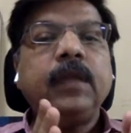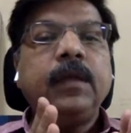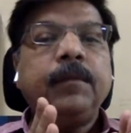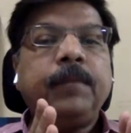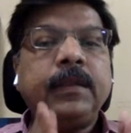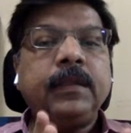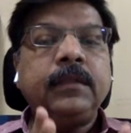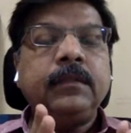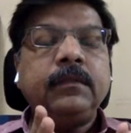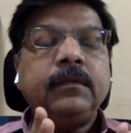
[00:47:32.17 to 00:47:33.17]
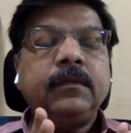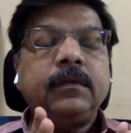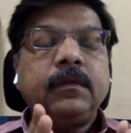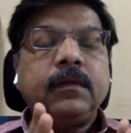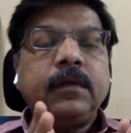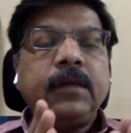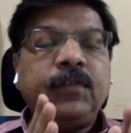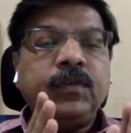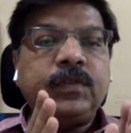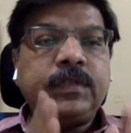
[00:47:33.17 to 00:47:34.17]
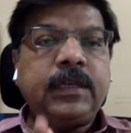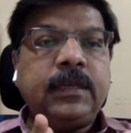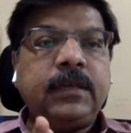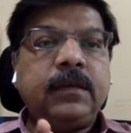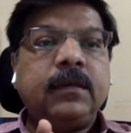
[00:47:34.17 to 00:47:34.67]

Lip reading: But then, if you see